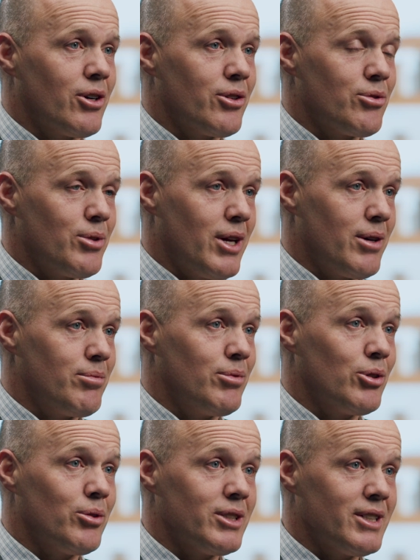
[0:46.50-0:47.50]
our three M
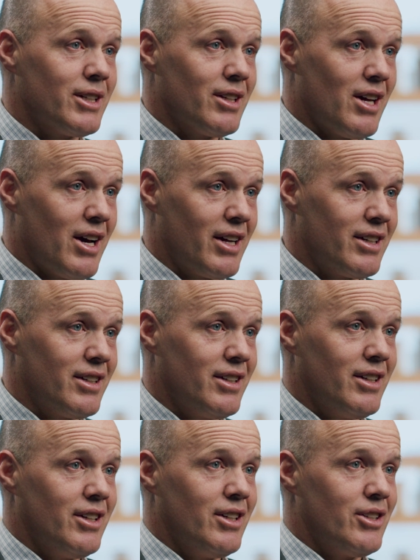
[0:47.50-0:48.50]
Fluency Align
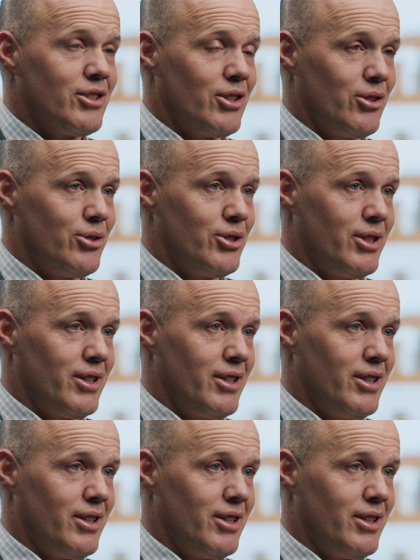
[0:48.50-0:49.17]
solution.